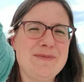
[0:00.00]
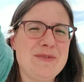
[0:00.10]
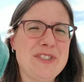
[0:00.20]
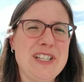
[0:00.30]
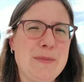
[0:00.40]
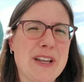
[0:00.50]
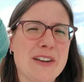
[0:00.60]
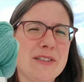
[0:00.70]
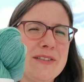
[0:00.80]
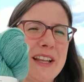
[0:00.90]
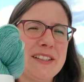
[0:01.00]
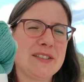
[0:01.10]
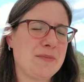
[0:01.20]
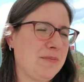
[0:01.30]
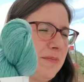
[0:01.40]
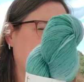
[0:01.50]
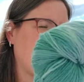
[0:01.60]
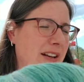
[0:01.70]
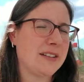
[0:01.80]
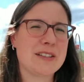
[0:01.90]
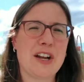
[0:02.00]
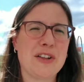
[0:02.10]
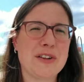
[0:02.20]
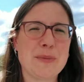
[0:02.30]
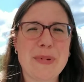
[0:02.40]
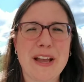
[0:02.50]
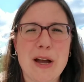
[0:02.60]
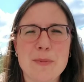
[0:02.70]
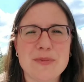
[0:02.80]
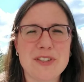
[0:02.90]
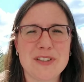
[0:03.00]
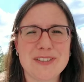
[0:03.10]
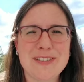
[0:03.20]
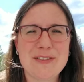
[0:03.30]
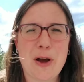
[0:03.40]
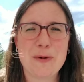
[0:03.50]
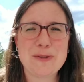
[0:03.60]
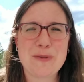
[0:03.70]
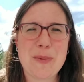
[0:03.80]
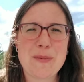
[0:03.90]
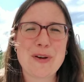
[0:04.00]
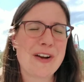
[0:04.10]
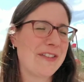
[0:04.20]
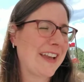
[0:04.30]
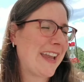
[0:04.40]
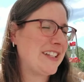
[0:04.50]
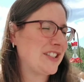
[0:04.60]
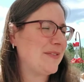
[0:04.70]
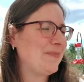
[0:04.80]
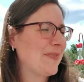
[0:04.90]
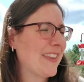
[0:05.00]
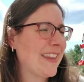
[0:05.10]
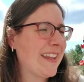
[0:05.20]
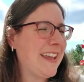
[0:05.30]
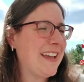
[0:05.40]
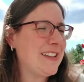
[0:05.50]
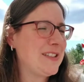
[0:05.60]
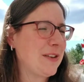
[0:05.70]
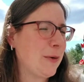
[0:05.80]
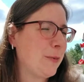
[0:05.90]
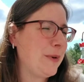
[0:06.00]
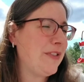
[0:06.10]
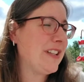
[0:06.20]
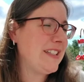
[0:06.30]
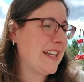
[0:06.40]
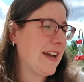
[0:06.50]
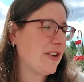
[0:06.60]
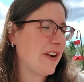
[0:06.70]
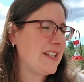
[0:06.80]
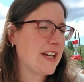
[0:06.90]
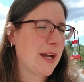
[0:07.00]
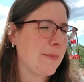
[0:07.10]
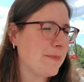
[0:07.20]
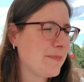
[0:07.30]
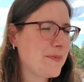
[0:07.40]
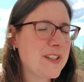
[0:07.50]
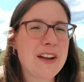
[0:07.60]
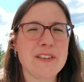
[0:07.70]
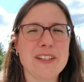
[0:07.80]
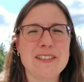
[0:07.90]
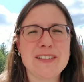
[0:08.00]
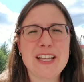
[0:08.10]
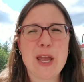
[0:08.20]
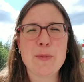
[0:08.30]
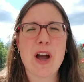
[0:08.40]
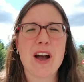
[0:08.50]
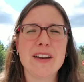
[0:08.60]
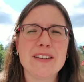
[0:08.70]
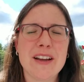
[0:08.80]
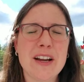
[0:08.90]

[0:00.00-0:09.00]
It seemed like a nice kind of color to pick up to always remember our vacation. So we really did have a great time down in Cape Cod.